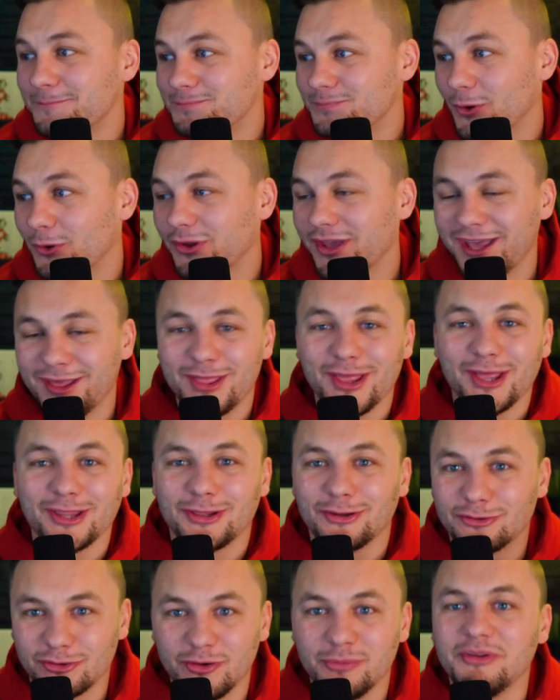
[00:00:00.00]
okay, that
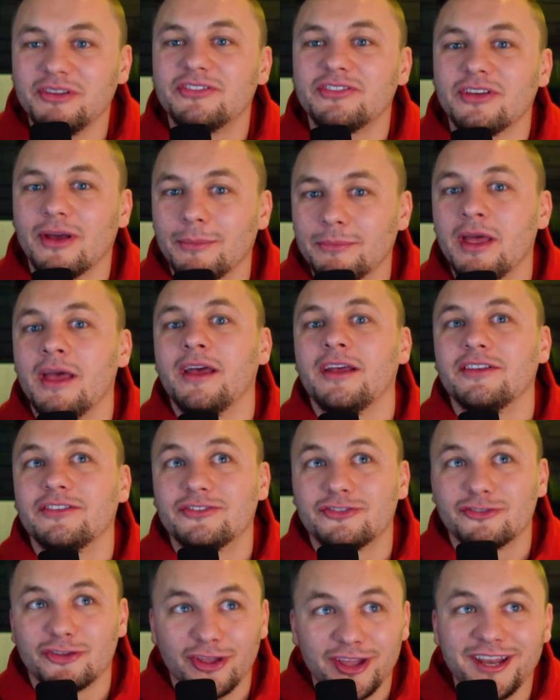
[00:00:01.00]
there's going to be some
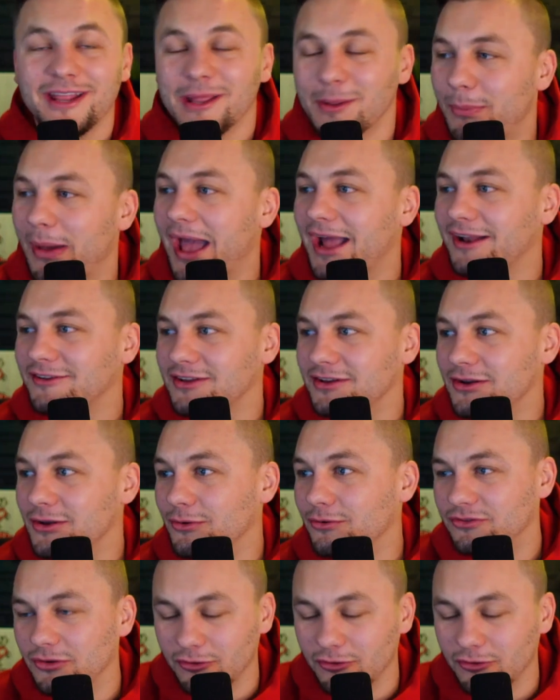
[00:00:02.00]
slate impacting news.